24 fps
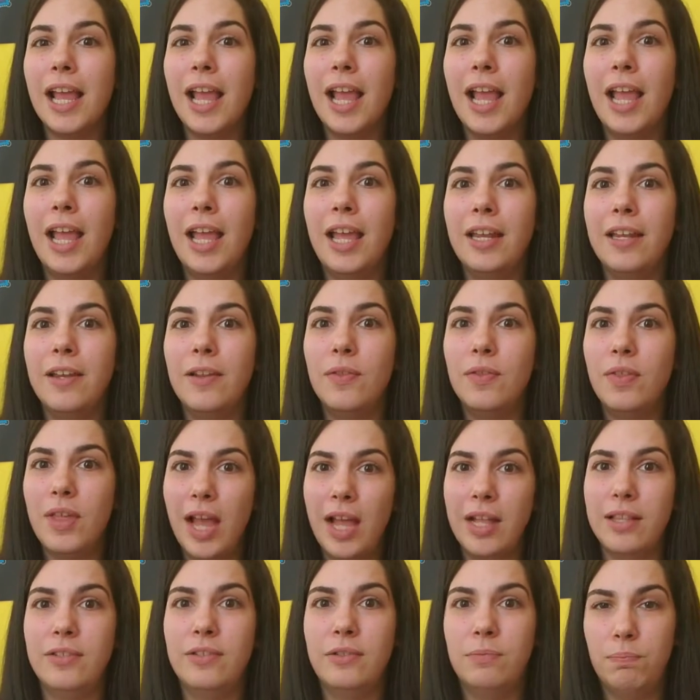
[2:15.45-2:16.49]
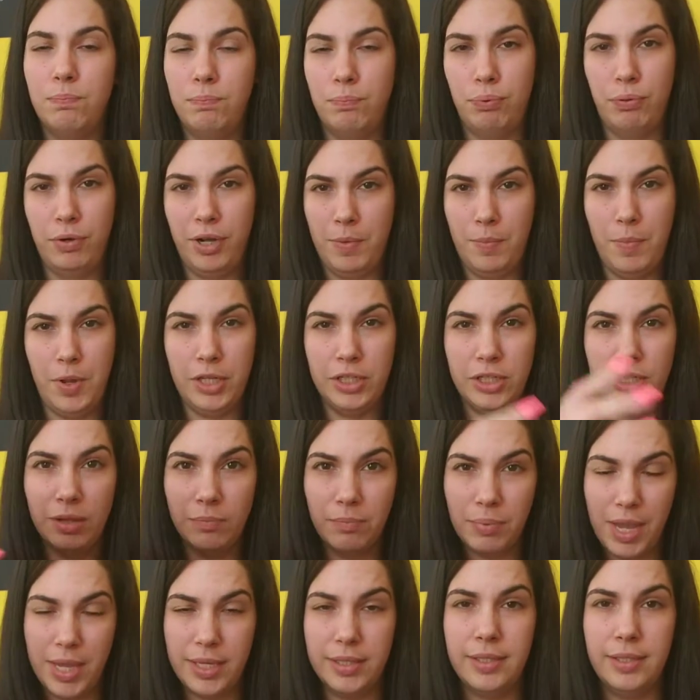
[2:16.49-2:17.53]
And that's pretty much the
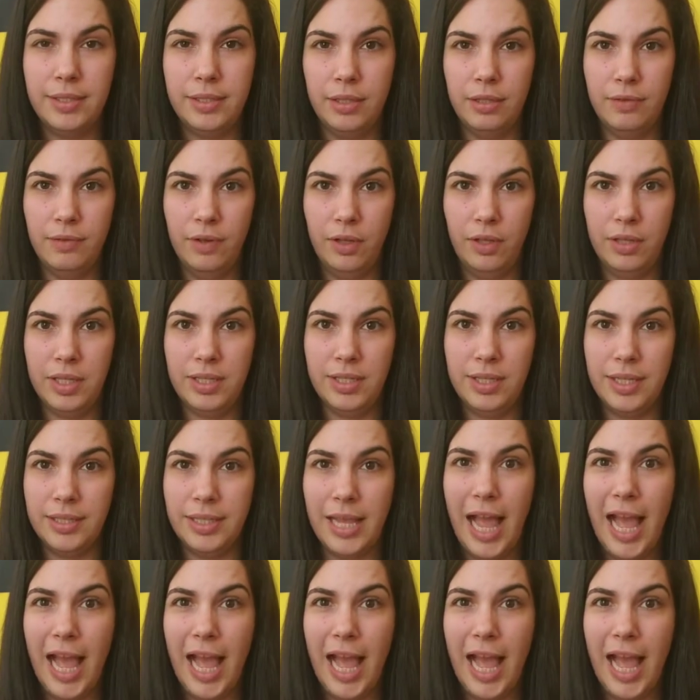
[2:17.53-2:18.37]
basis of all these things.